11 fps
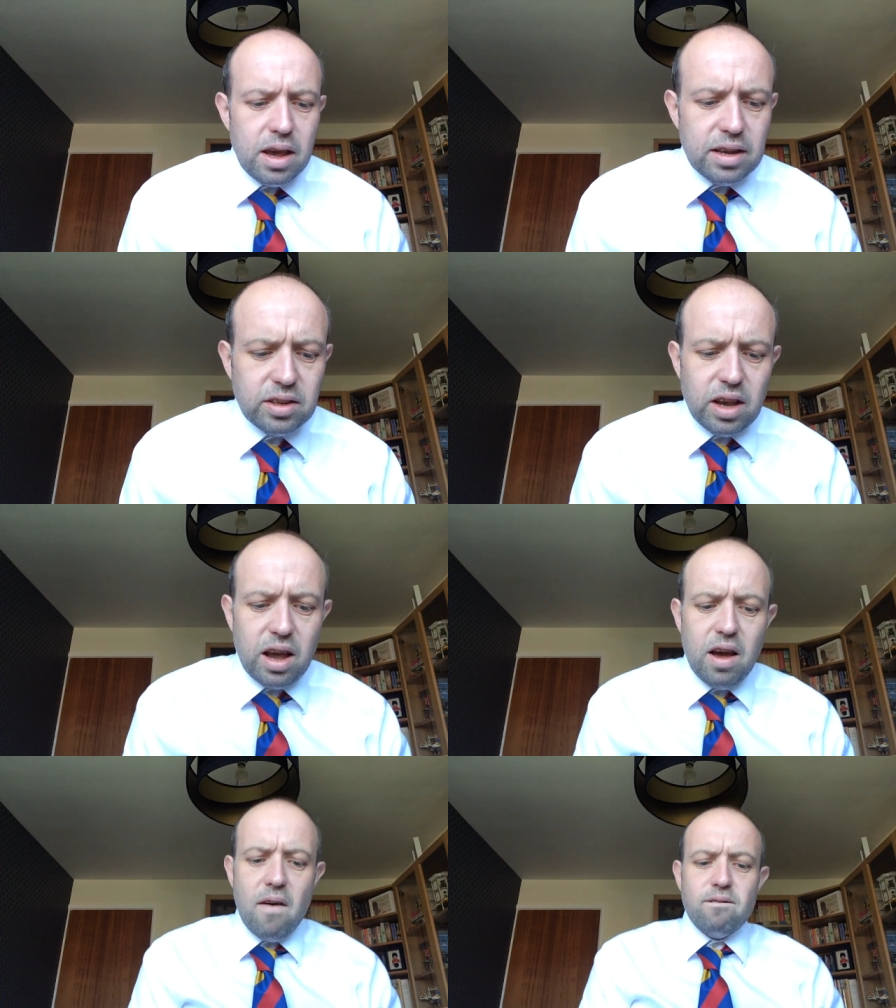It's
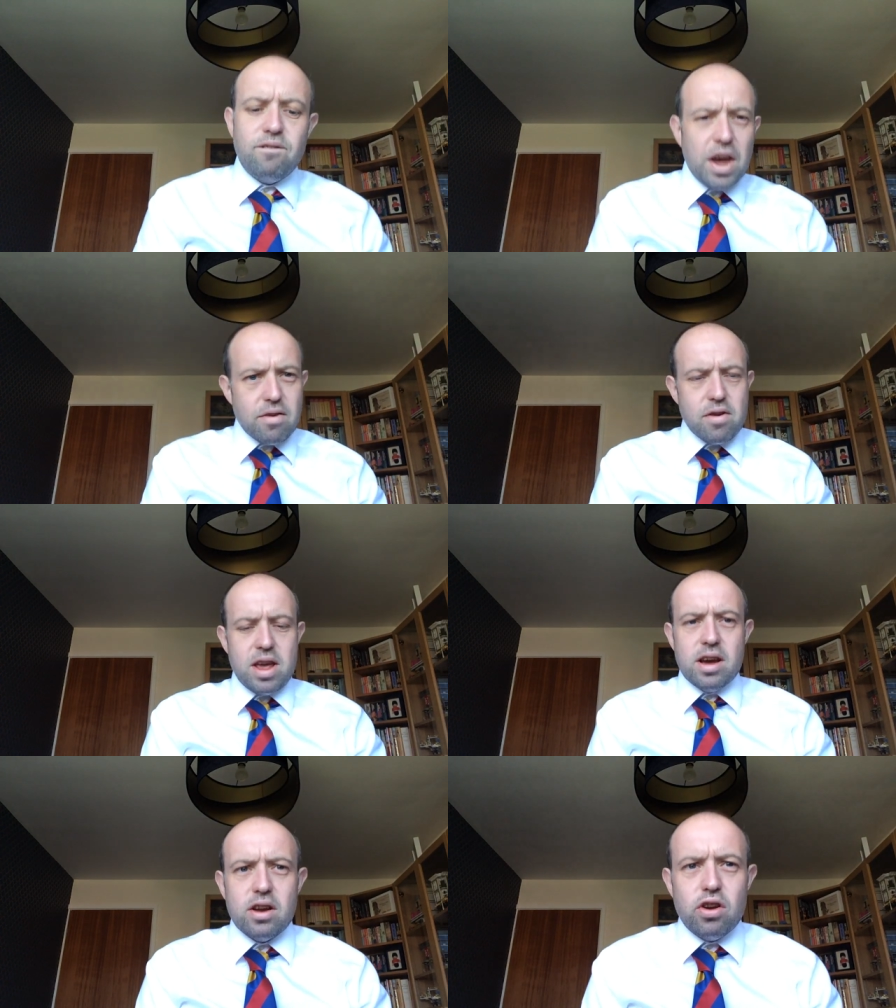
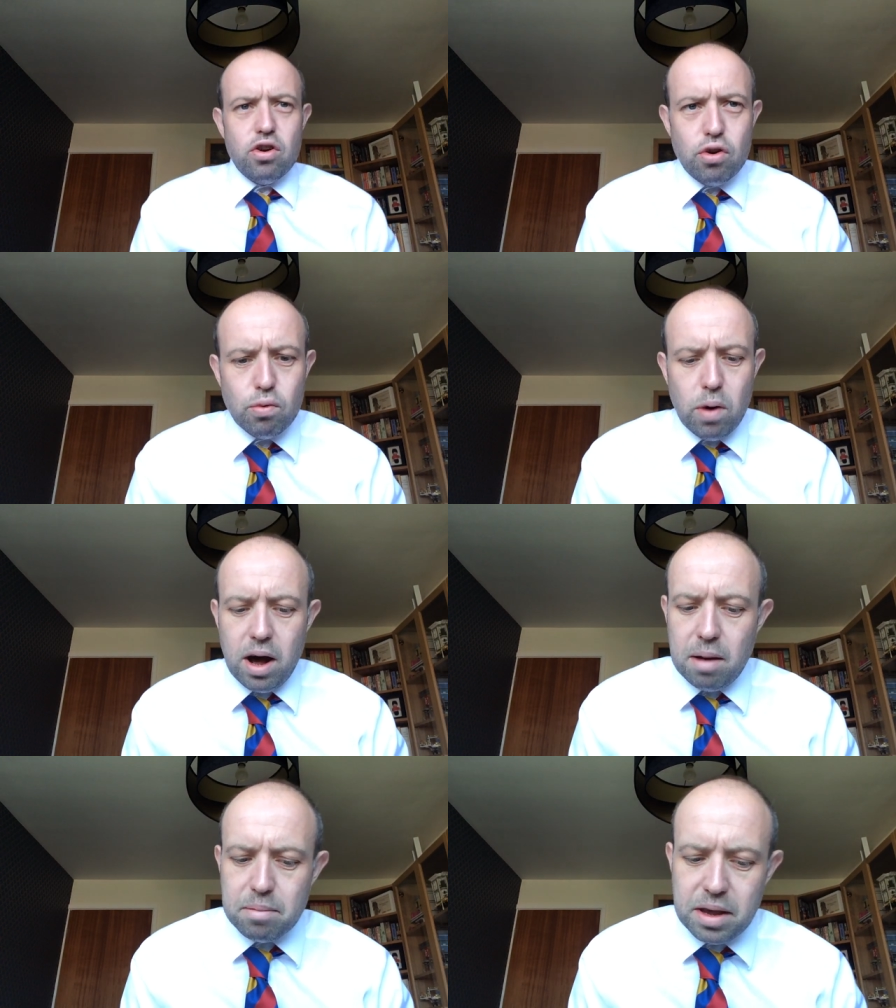very new
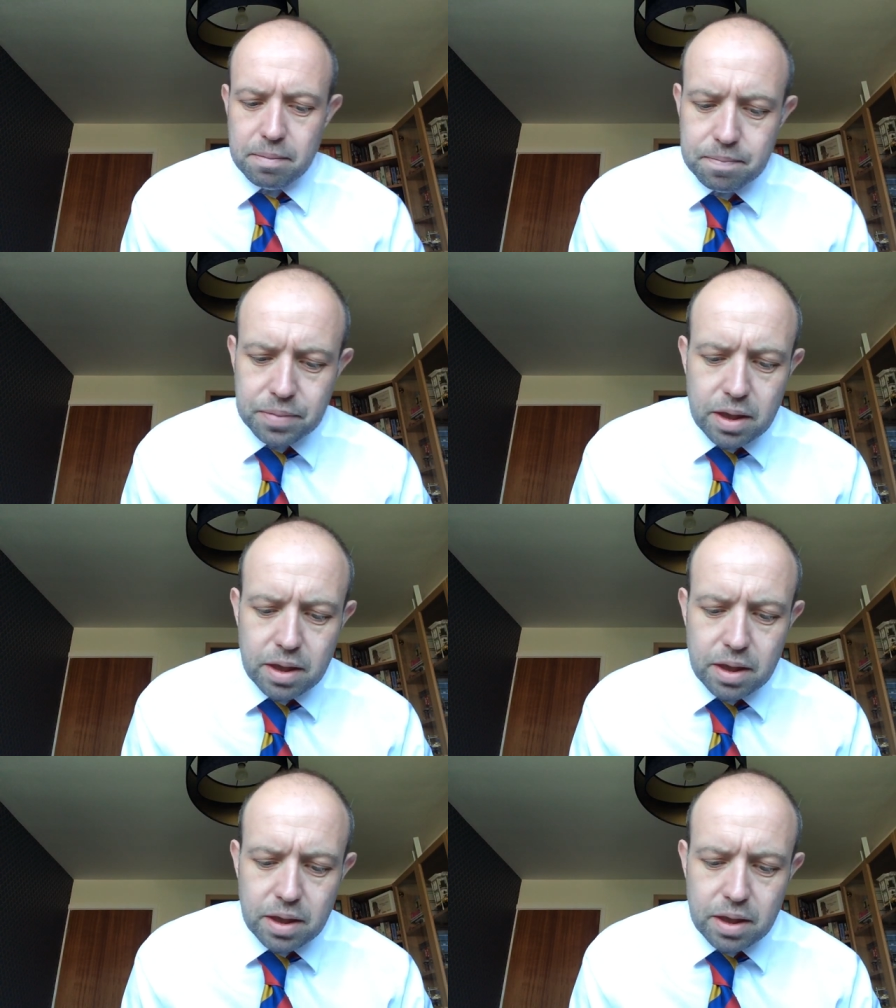army.